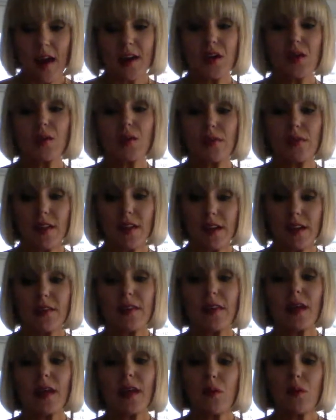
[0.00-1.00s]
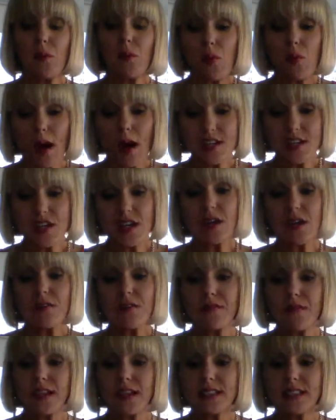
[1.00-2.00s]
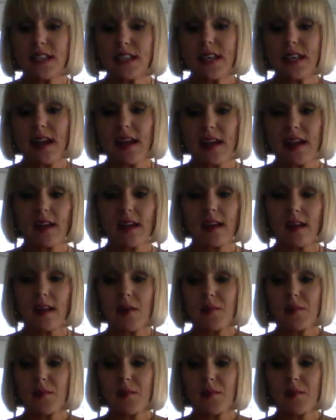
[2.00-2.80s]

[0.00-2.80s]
are you literally washing your face at night